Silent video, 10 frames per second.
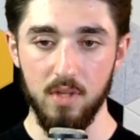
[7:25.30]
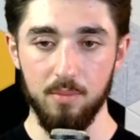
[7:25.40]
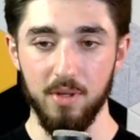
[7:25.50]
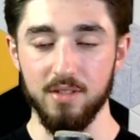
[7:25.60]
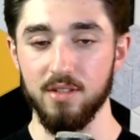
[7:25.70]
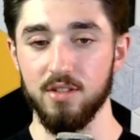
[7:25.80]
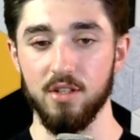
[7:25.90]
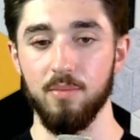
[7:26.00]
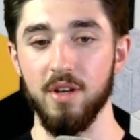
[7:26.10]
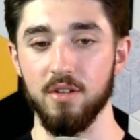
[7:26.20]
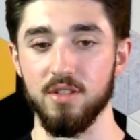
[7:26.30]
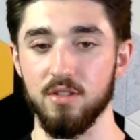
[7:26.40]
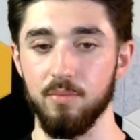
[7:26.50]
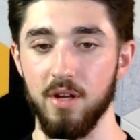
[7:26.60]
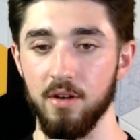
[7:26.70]
because it's going to make our
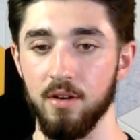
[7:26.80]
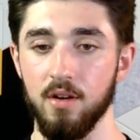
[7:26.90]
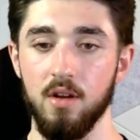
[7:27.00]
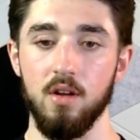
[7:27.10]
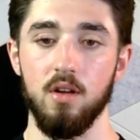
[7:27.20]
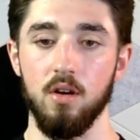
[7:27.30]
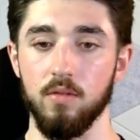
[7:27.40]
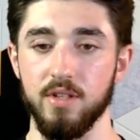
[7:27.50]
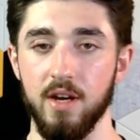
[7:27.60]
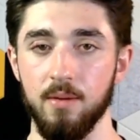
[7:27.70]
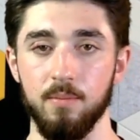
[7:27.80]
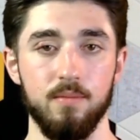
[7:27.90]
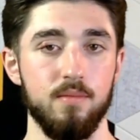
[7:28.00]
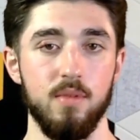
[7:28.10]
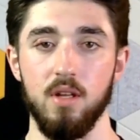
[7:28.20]
system better over time
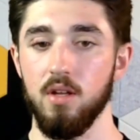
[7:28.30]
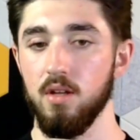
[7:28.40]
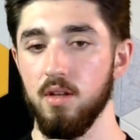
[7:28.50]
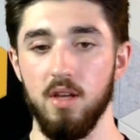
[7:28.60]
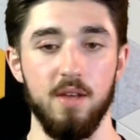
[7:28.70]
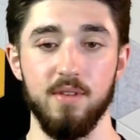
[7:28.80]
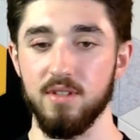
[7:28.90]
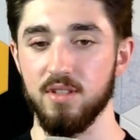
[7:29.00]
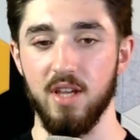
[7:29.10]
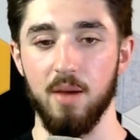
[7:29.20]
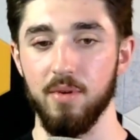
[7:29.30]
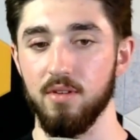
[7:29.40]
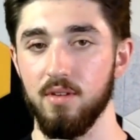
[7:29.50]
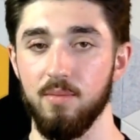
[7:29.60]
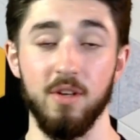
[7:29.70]
if these things happen.
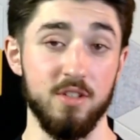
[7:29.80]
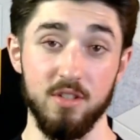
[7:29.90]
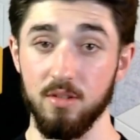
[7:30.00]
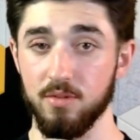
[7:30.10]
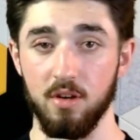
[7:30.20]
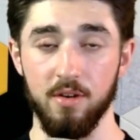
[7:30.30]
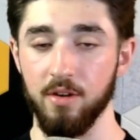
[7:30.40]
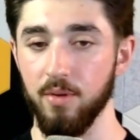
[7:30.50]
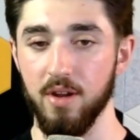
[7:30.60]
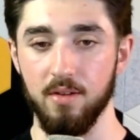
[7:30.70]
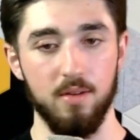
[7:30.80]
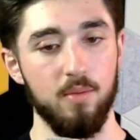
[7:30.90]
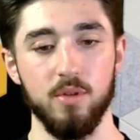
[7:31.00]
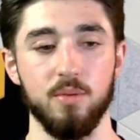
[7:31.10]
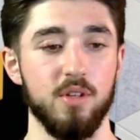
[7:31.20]
Our systems are already great,
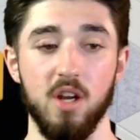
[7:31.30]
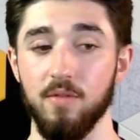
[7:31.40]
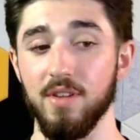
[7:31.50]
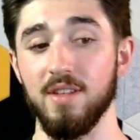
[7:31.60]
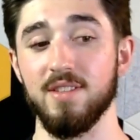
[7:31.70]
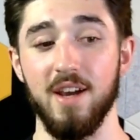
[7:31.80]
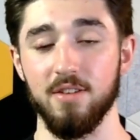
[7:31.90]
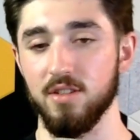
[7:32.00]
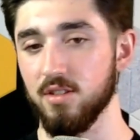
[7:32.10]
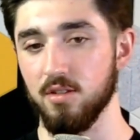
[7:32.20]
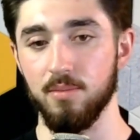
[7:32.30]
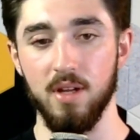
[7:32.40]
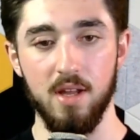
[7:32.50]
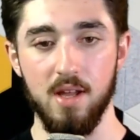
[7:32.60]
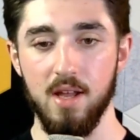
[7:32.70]
which we're going to cover the entire system
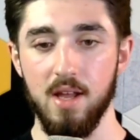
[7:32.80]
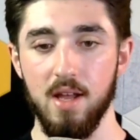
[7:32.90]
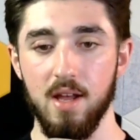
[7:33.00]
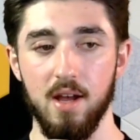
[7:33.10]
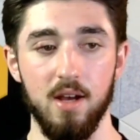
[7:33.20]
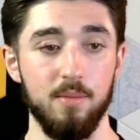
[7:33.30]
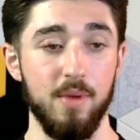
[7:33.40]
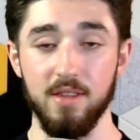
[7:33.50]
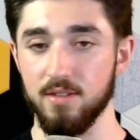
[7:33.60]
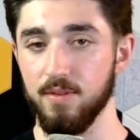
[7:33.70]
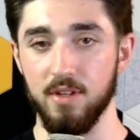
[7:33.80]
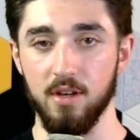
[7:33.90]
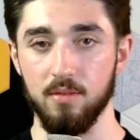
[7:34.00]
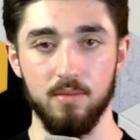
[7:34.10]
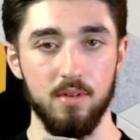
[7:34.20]
in this video.